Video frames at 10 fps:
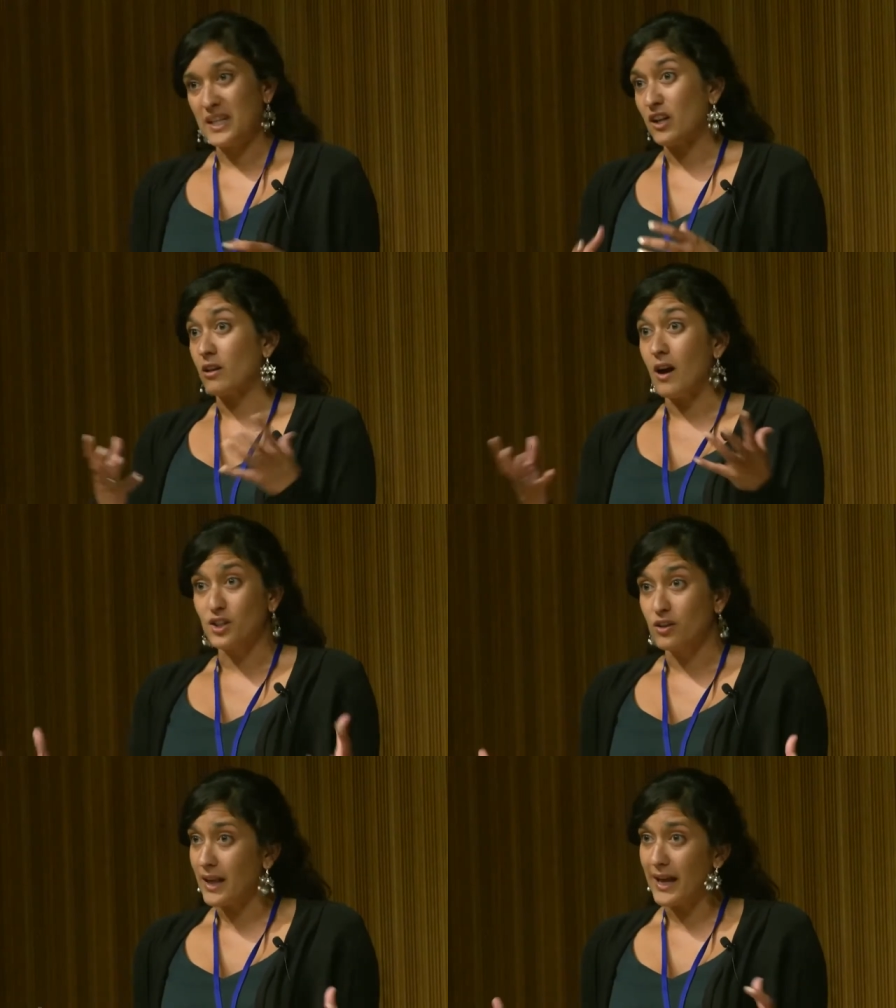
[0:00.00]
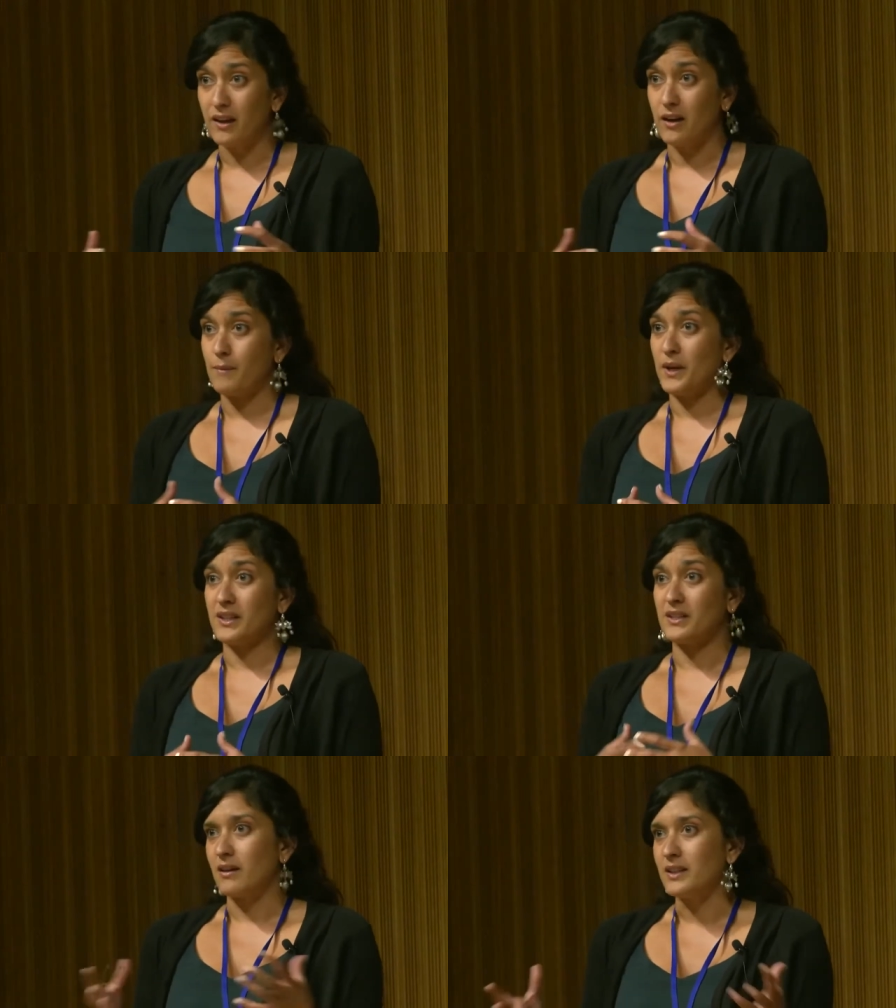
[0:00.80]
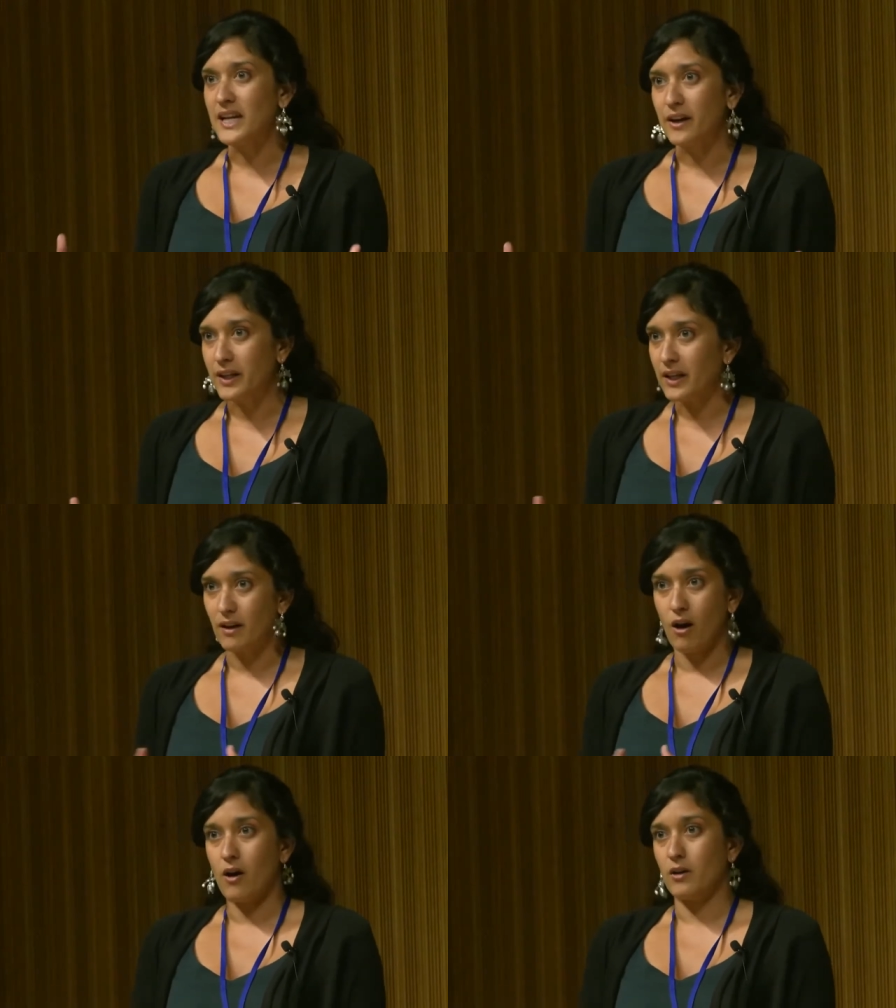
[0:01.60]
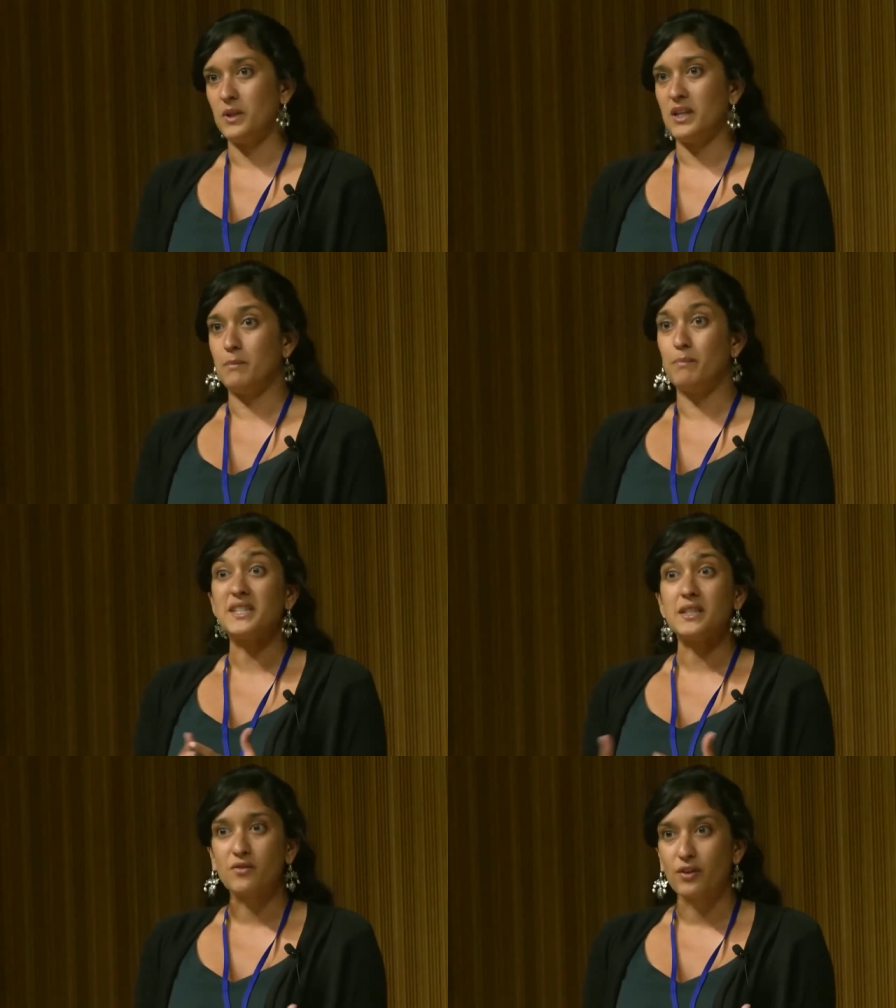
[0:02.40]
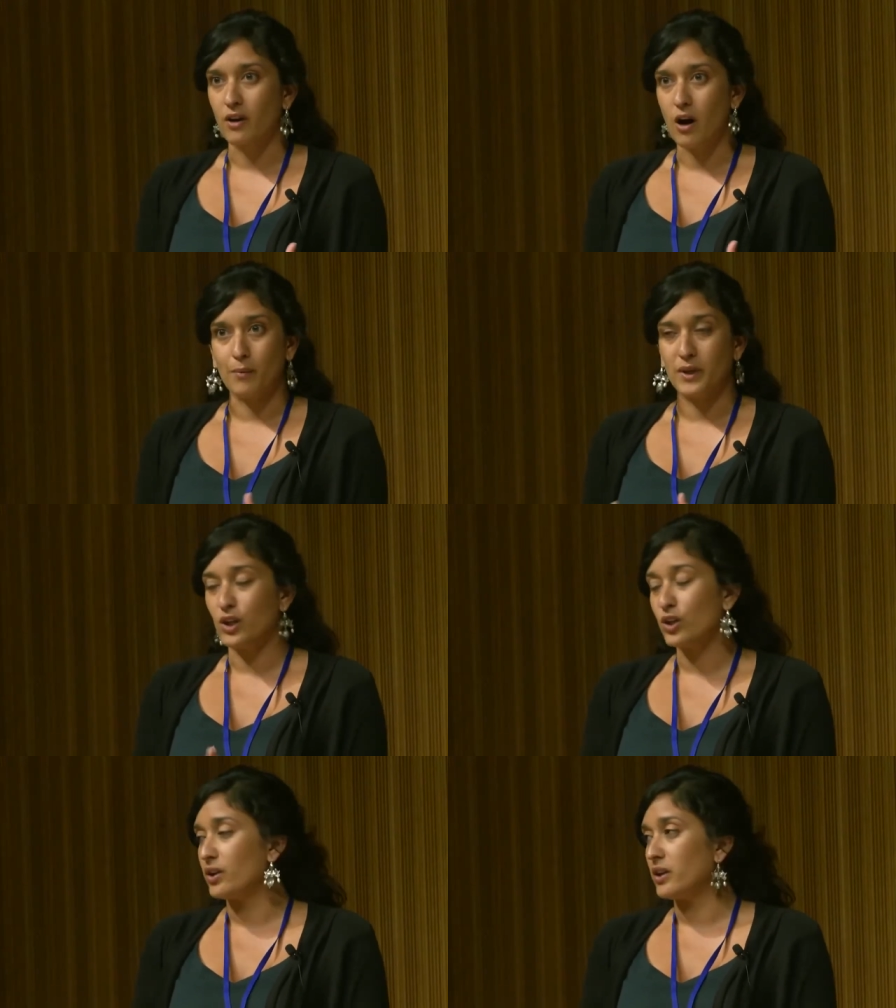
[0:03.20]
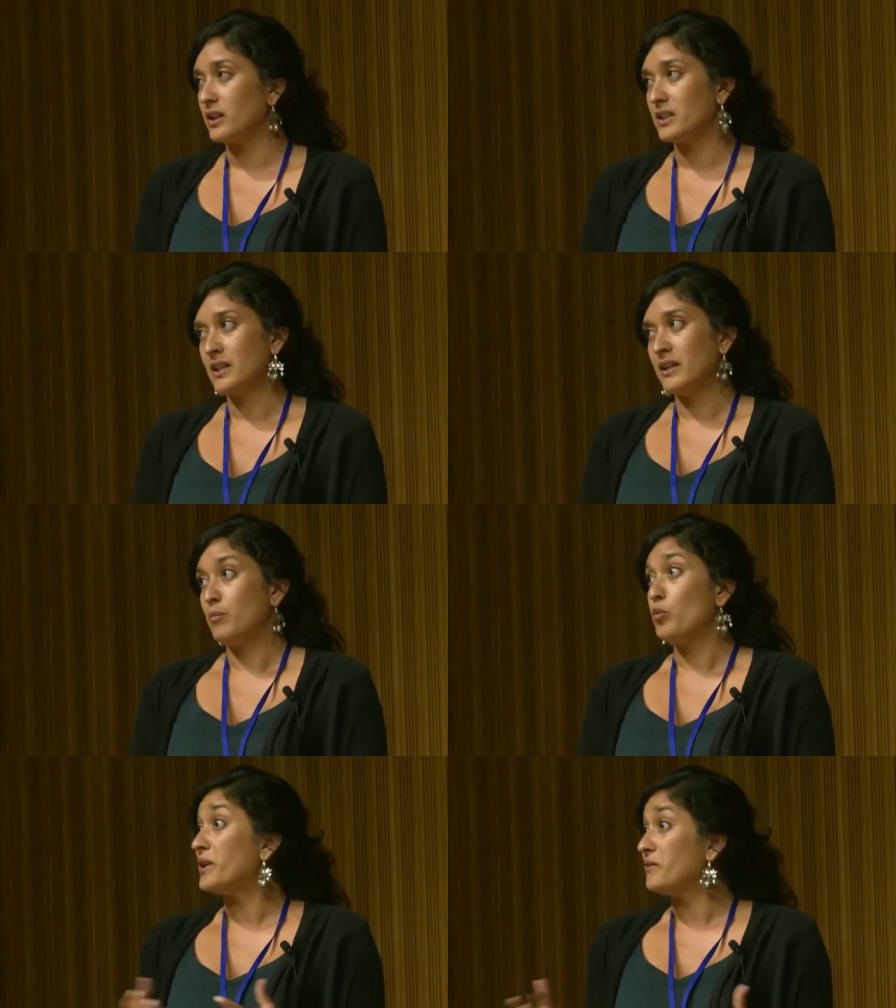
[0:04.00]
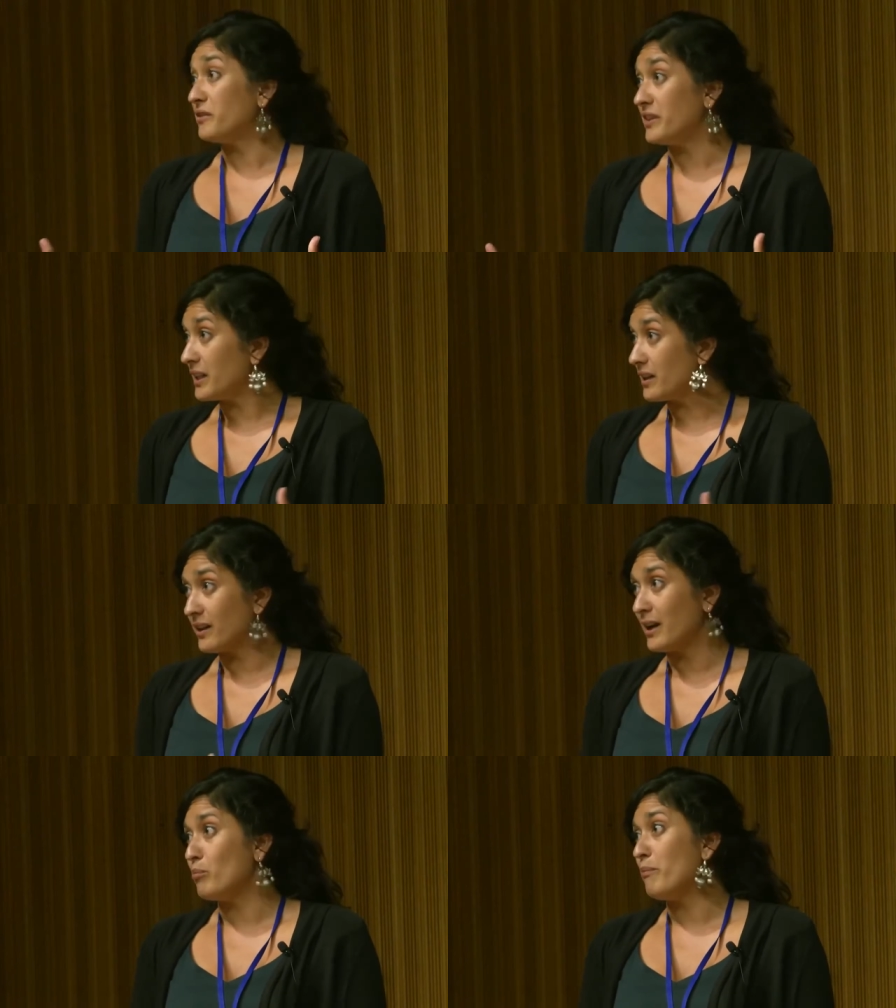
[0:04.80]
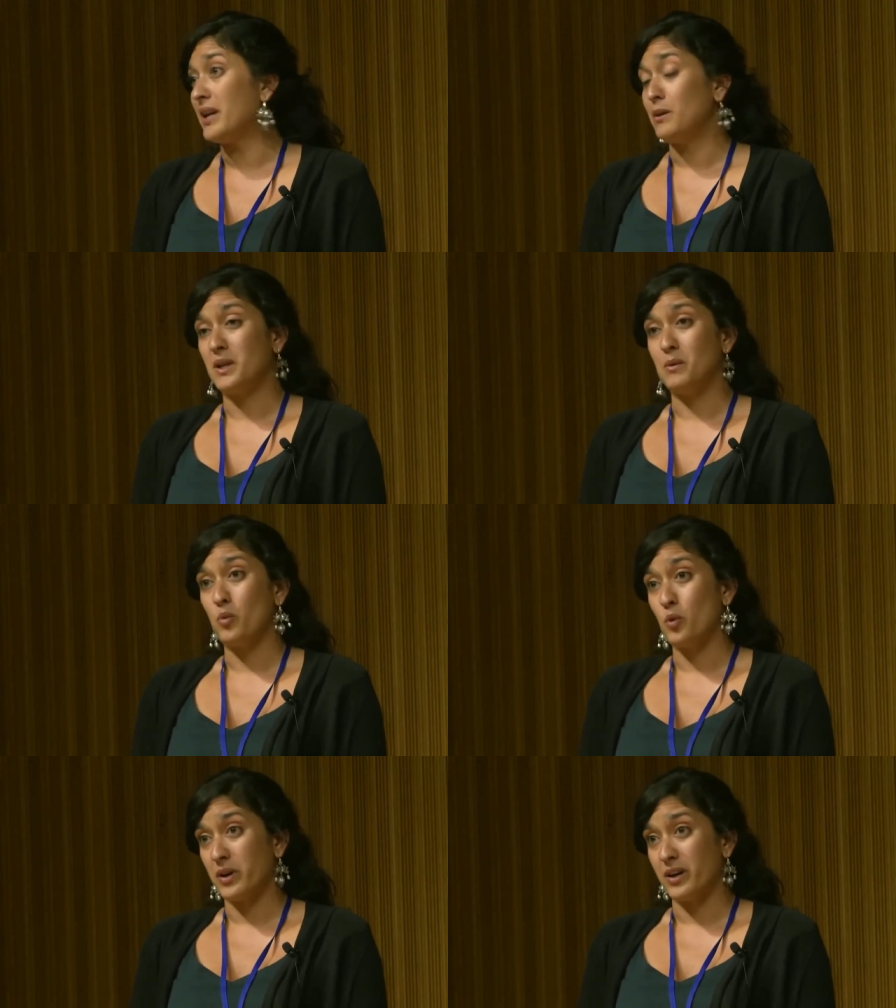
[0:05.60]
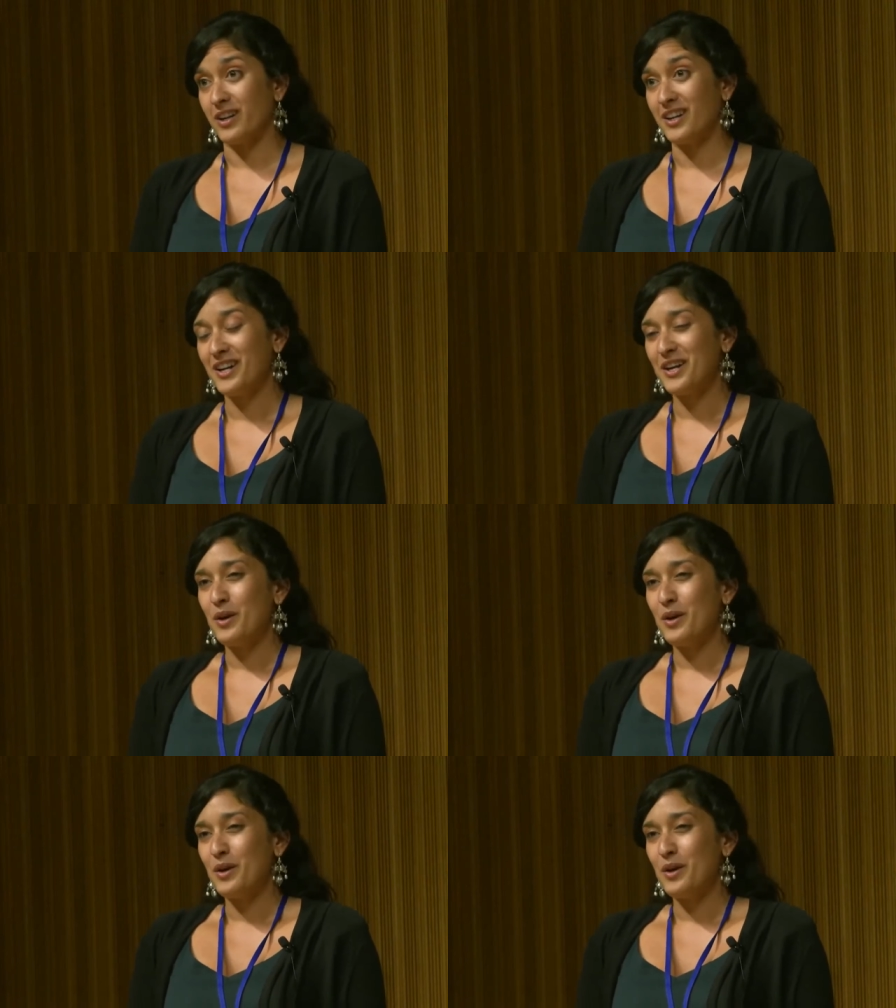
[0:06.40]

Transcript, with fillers: ecological economics, solidarity economy, business for the common good, buen vivir, and many, many more.